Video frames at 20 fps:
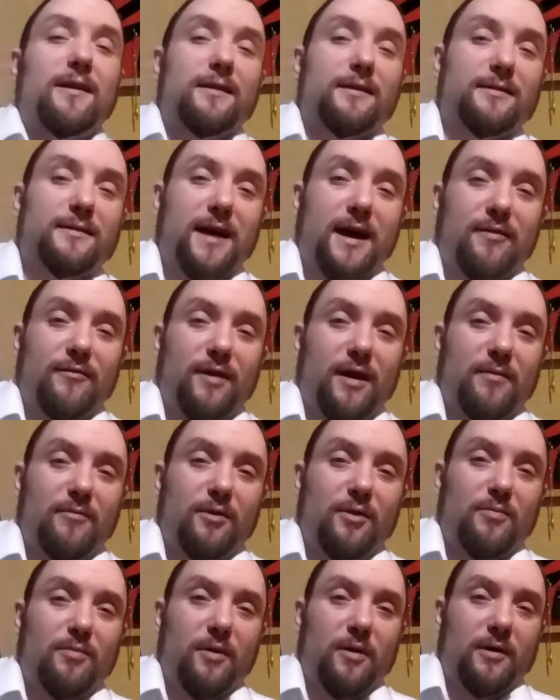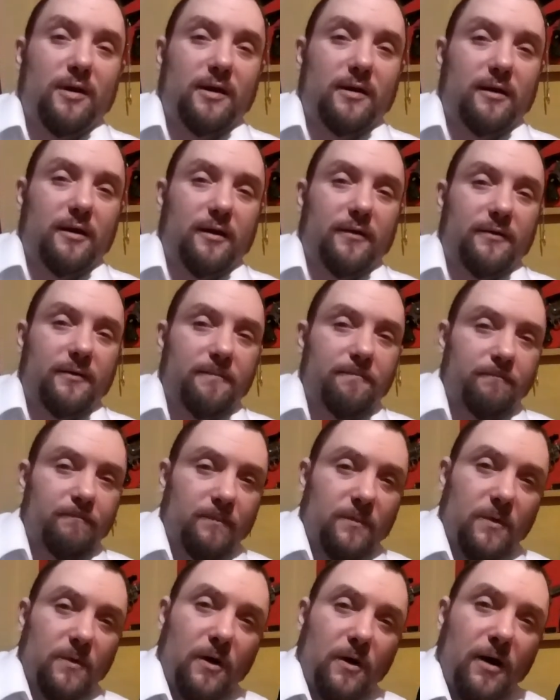Sanrenmu pocket knife.
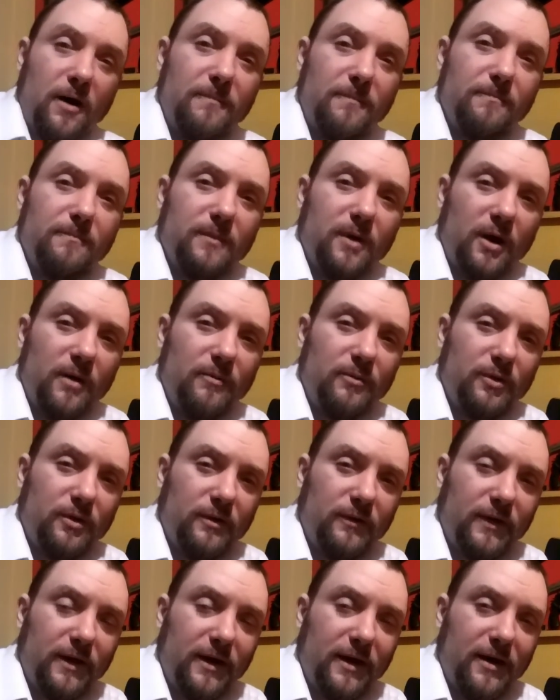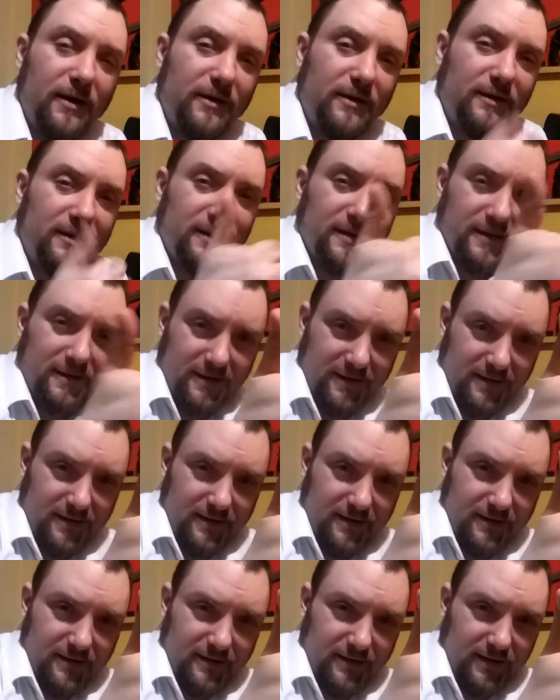Alright, hope you enjoyed the video.
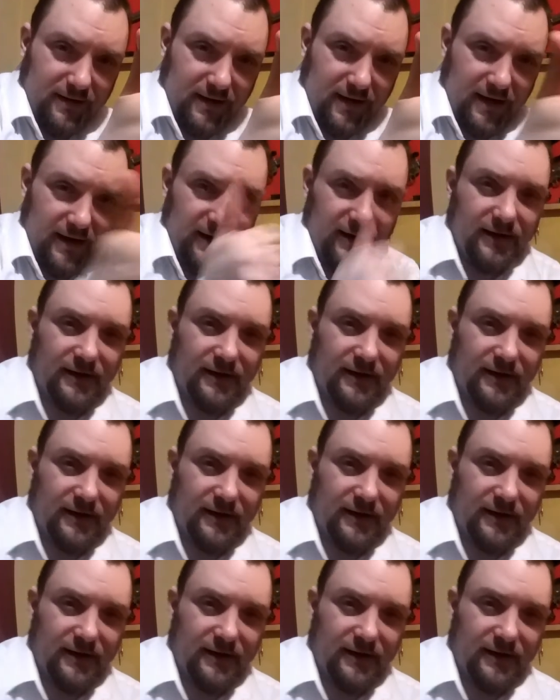See you later.